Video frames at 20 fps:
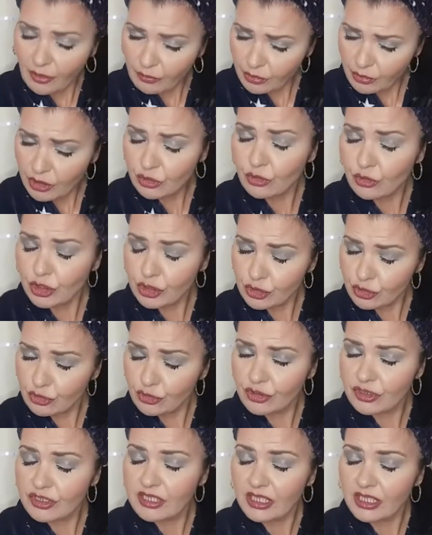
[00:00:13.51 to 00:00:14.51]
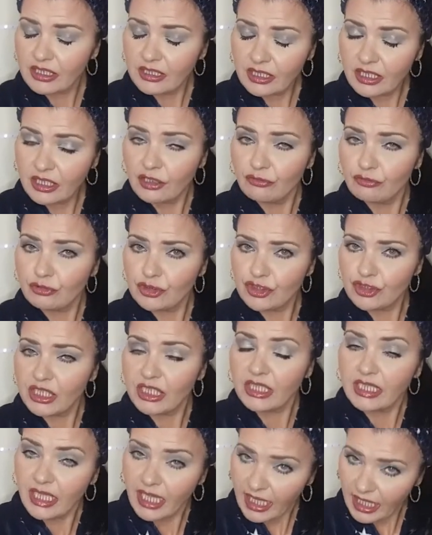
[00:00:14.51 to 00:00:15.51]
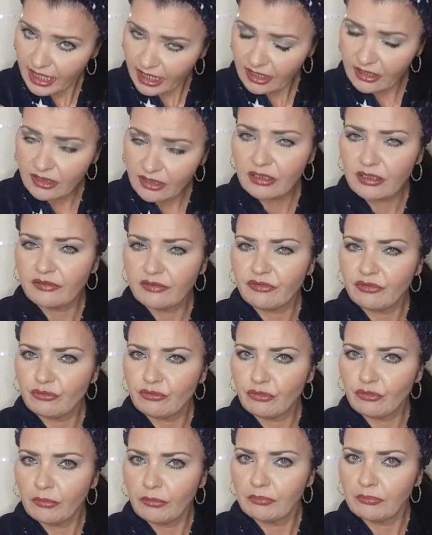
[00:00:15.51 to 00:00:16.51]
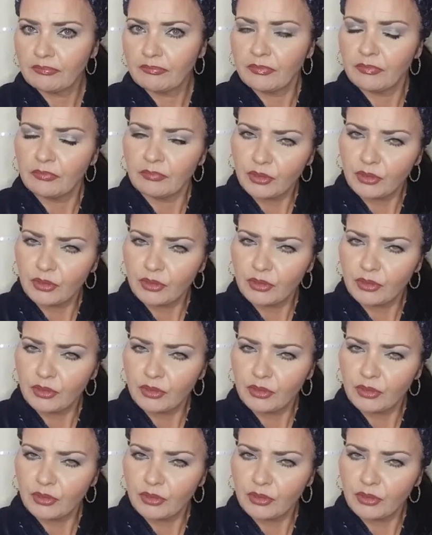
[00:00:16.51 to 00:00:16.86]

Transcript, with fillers: and we are going to do the skincare routine in the living room